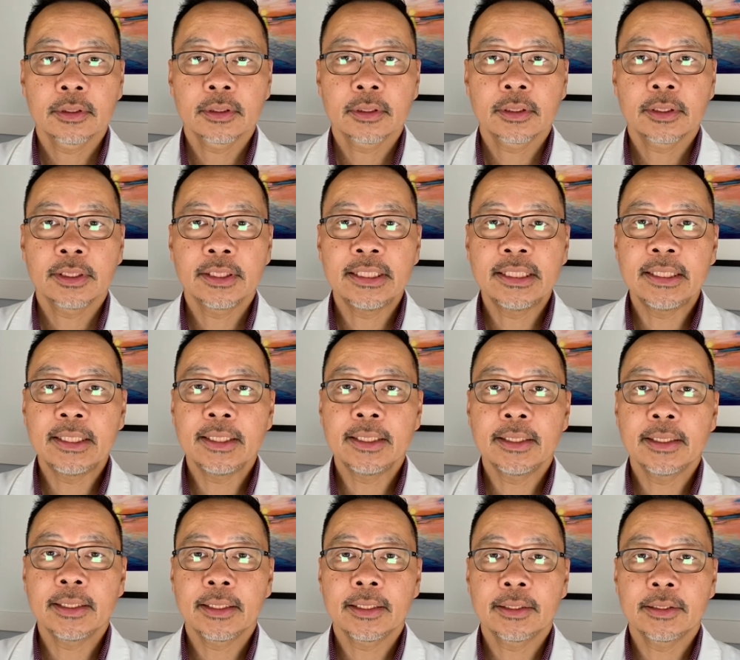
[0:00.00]

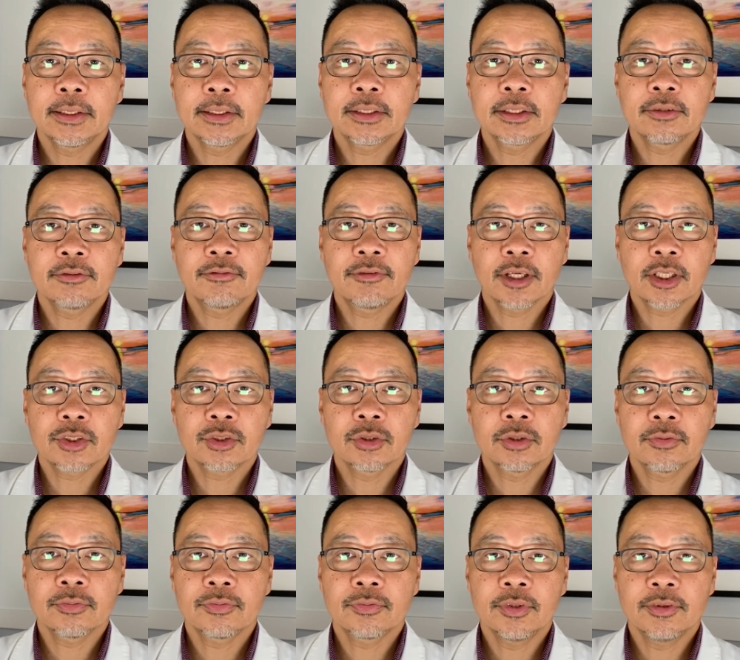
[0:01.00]
cleaning and disinfection
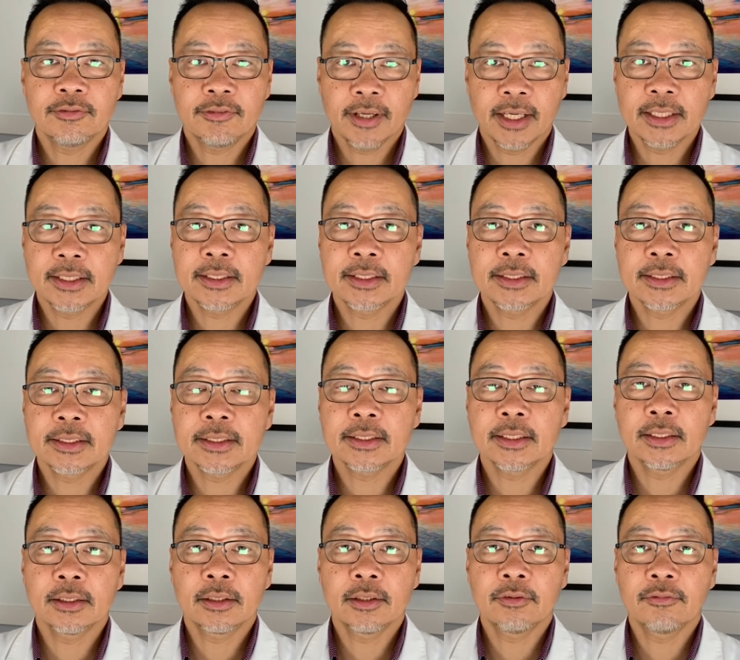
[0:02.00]
of devices
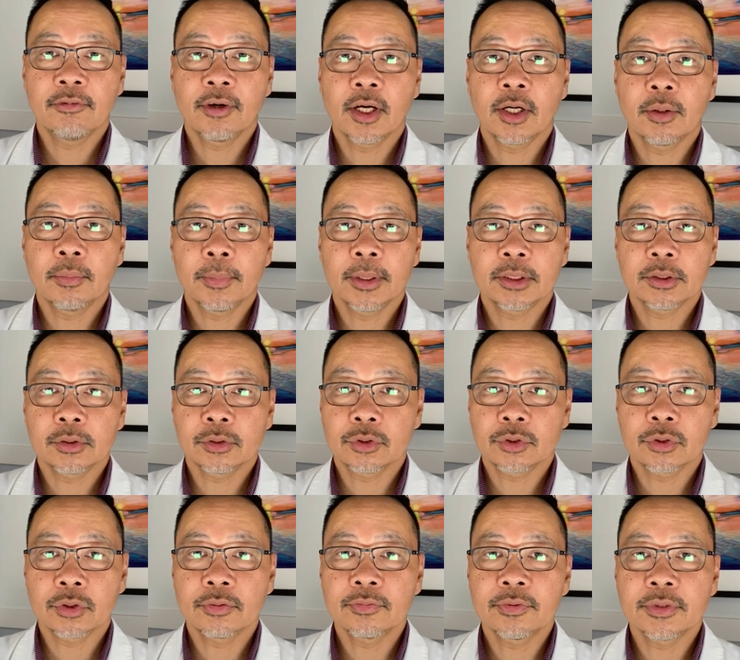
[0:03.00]
and environmental
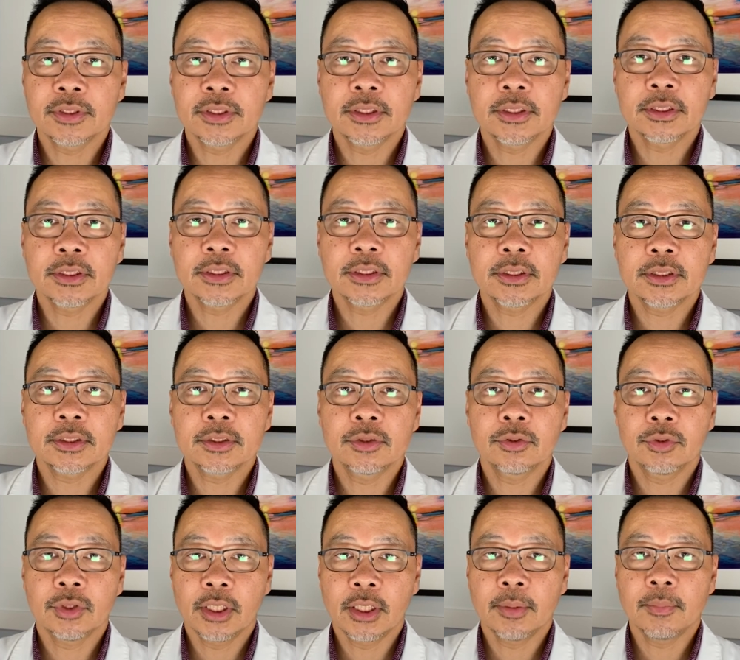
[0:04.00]
surfaces, to
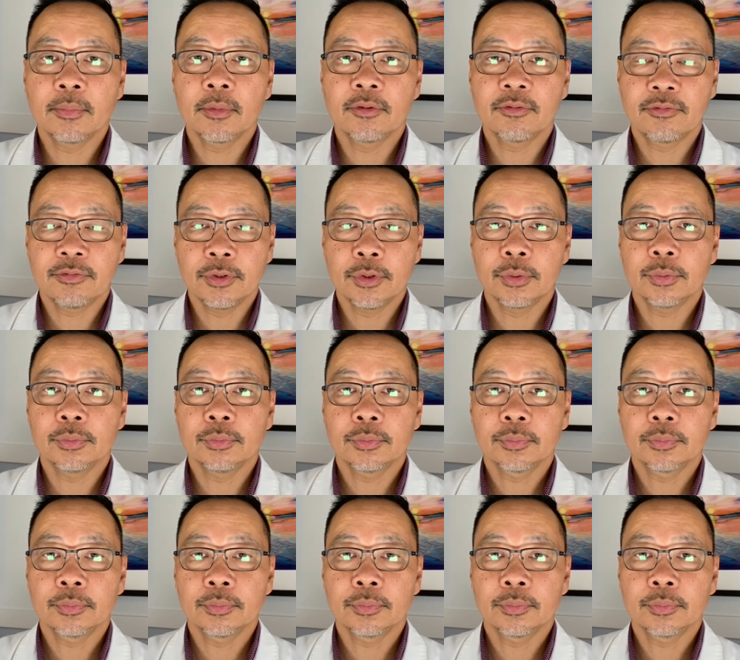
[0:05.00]
name a few.